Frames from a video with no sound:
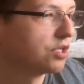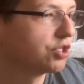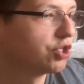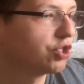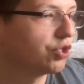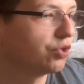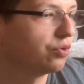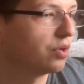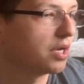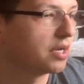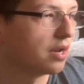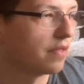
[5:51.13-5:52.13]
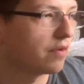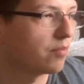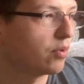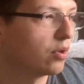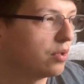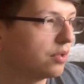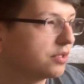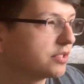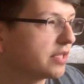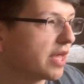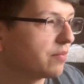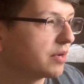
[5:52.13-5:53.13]
to another bowl
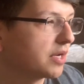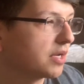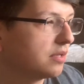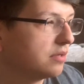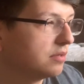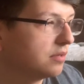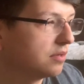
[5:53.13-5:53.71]
so that one can